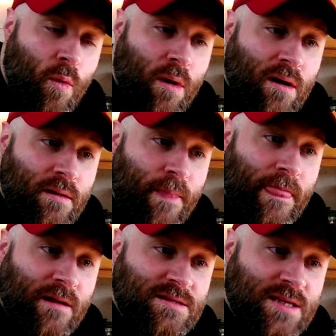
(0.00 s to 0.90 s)
Well,
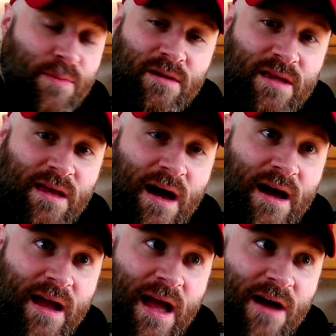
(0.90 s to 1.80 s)
typically
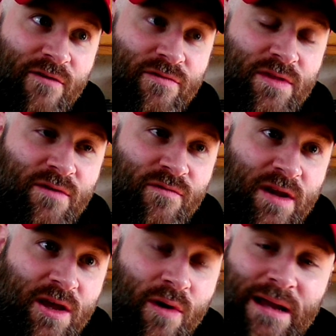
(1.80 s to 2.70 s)
I have the
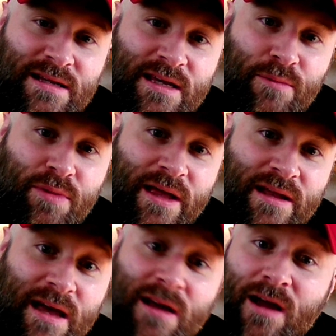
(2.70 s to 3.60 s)
video idea
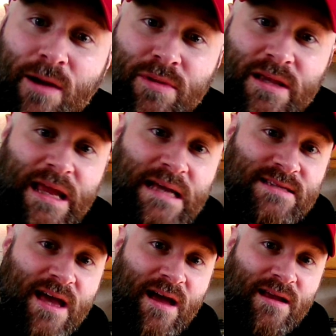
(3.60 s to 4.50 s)
planned out a couple of days
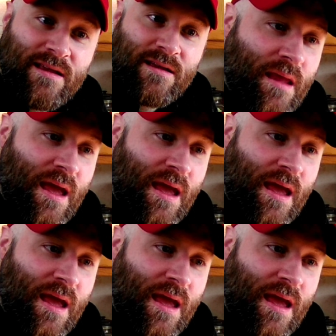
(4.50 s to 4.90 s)
ahead,